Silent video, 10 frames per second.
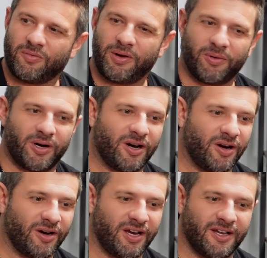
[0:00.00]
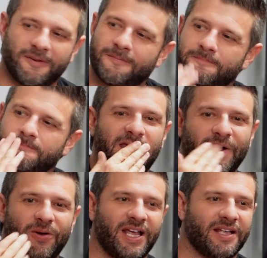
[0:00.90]
we were in a hurry. He
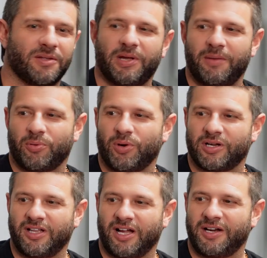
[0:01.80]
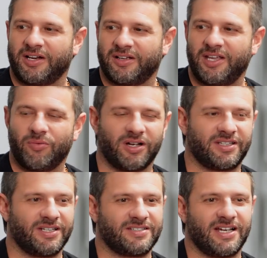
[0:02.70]
already had the paperwork done. He walked
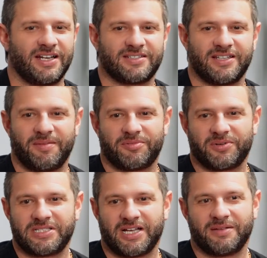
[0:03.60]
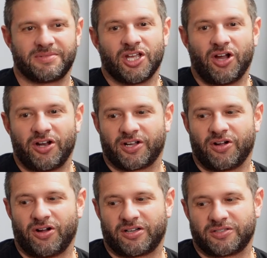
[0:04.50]
in, signed his name 3 times, got in a
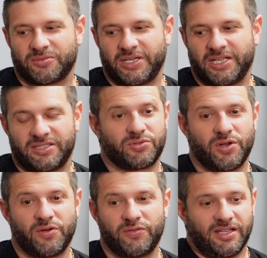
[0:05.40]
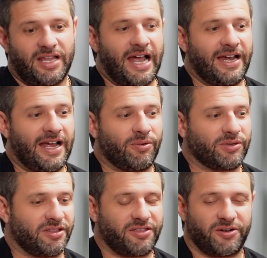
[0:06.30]
car because we had drove 9
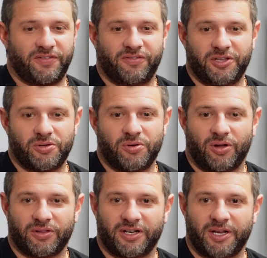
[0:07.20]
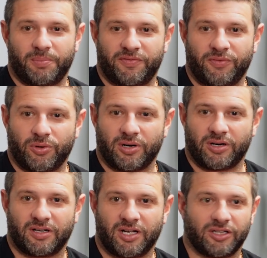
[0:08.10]
hours a 30-foot U-Haul the night before,
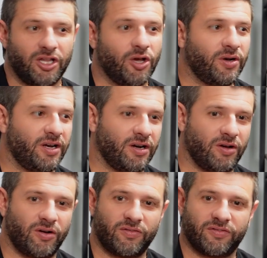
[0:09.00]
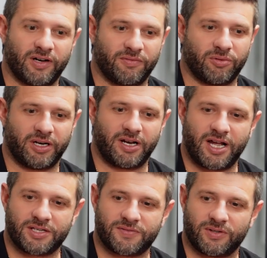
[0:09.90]
unloaded it all for everyone in
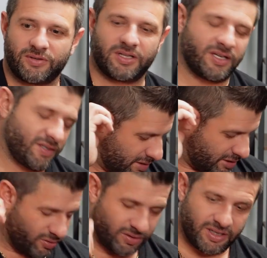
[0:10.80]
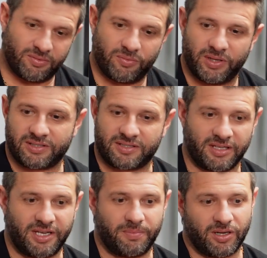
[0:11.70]
Nashville, and then literally went to
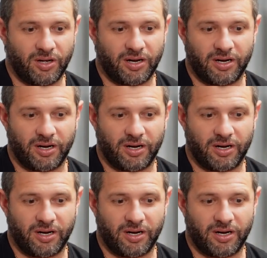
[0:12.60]
sleep, got